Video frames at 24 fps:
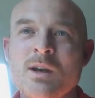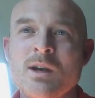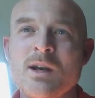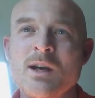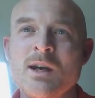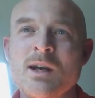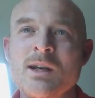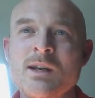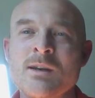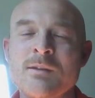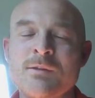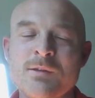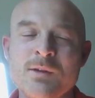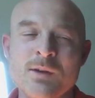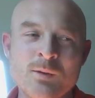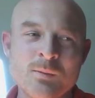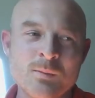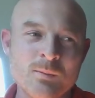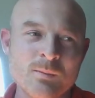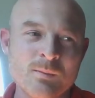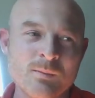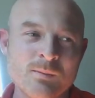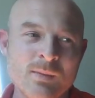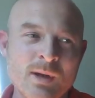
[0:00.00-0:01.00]
And if you
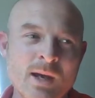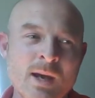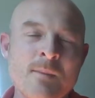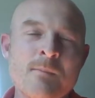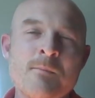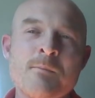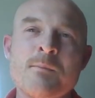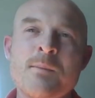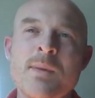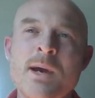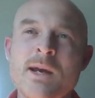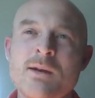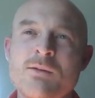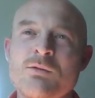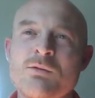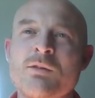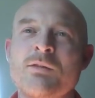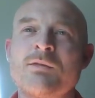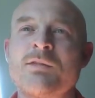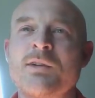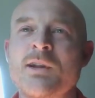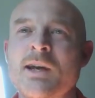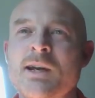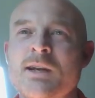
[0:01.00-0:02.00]
embed
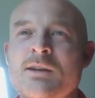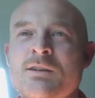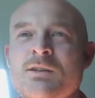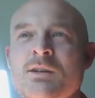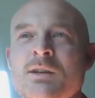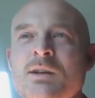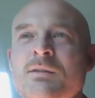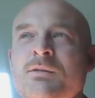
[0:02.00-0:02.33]
reflection,